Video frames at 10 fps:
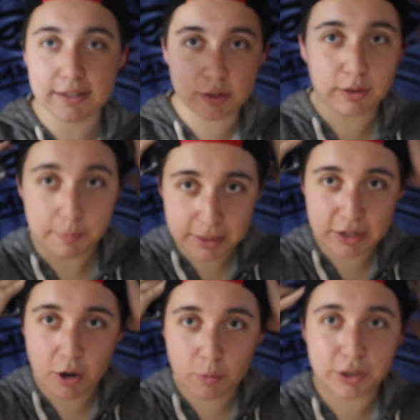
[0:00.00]
So let me
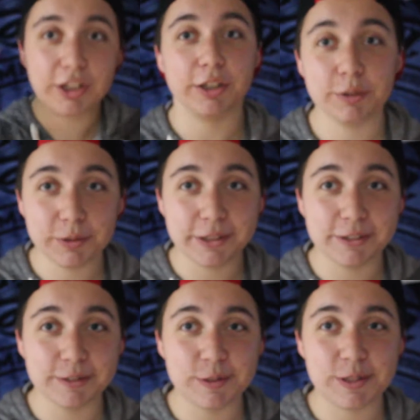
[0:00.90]
know what you
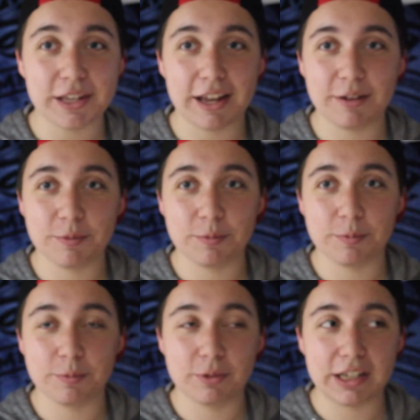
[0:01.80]
use and
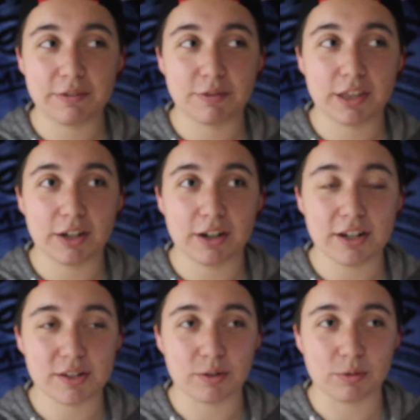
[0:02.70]
if there
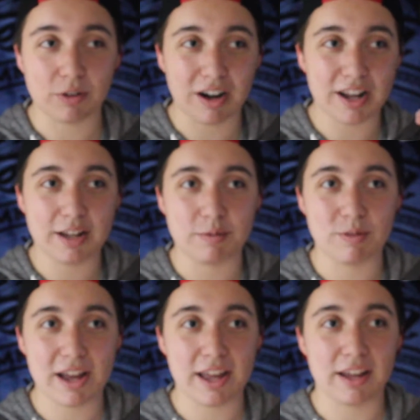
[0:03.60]
is a right
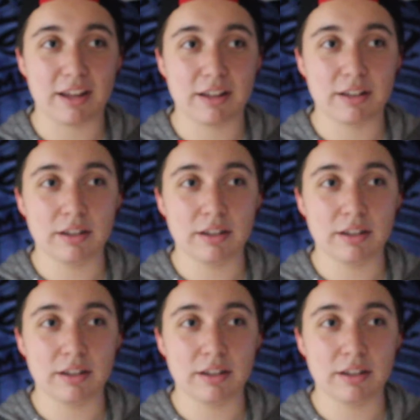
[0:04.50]
way.